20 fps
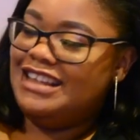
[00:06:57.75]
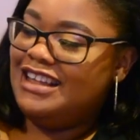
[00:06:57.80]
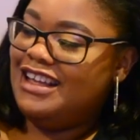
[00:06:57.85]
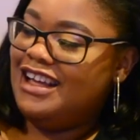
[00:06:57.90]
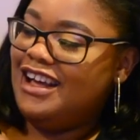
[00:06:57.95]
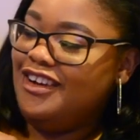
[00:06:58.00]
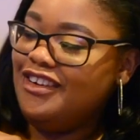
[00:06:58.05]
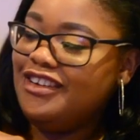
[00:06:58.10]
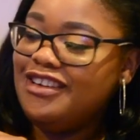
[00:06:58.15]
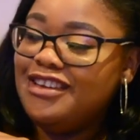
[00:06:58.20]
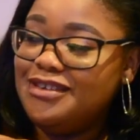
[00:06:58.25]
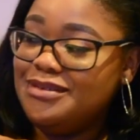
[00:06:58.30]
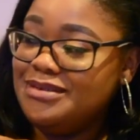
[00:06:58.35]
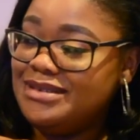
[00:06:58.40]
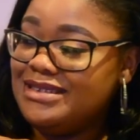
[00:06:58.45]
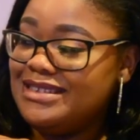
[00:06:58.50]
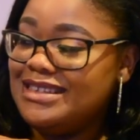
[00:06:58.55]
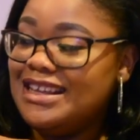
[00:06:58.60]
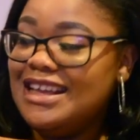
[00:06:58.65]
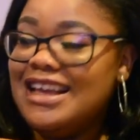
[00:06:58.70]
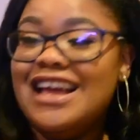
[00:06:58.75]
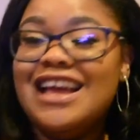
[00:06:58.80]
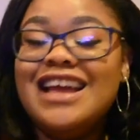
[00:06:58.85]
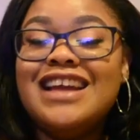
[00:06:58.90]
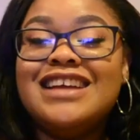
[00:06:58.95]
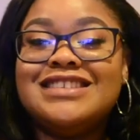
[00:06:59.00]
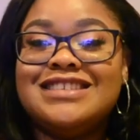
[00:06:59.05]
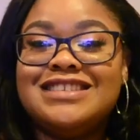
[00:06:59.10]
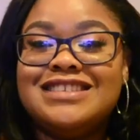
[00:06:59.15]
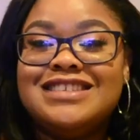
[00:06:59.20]
How cute
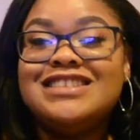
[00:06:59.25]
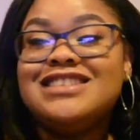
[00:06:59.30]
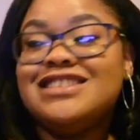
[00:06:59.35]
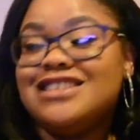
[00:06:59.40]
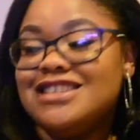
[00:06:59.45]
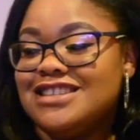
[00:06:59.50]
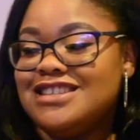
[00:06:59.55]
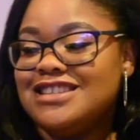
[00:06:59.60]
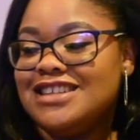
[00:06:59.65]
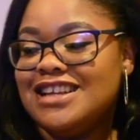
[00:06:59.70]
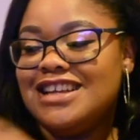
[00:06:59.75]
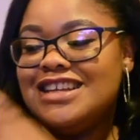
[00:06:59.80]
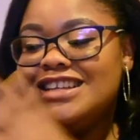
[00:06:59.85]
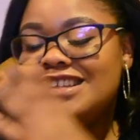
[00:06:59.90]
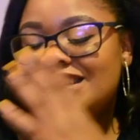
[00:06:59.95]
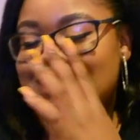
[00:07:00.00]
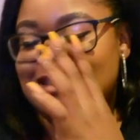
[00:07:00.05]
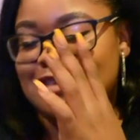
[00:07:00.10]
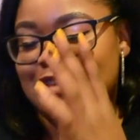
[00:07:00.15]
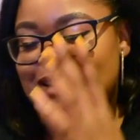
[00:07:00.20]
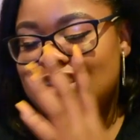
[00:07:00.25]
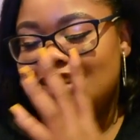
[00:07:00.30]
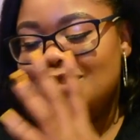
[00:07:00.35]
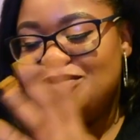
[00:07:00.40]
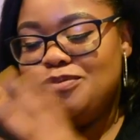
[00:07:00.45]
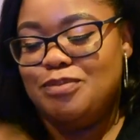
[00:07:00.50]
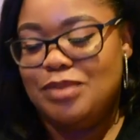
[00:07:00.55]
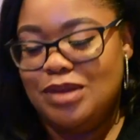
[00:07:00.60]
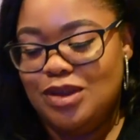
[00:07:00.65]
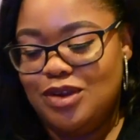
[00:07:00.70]
is this? This is
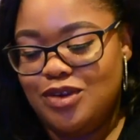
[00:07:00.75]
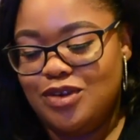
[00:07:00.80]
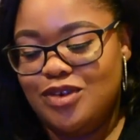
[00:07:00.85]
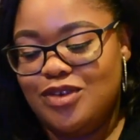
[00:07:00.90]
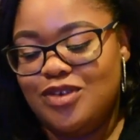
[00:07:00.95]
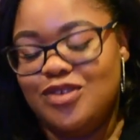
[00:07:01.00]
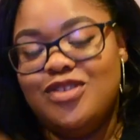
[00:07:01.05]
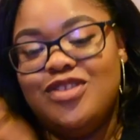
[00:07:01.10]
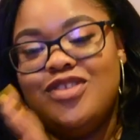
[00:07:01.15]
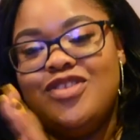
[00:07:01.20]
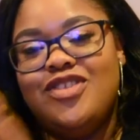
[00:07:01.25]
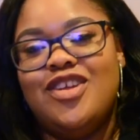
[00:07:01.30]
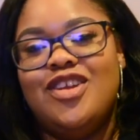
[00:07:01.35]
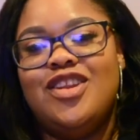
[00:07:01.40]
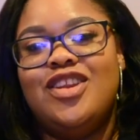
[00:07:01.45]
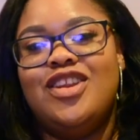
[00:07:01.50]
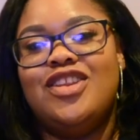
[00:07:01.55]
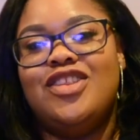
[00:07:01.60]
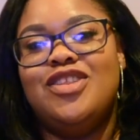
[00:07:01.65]
bigger than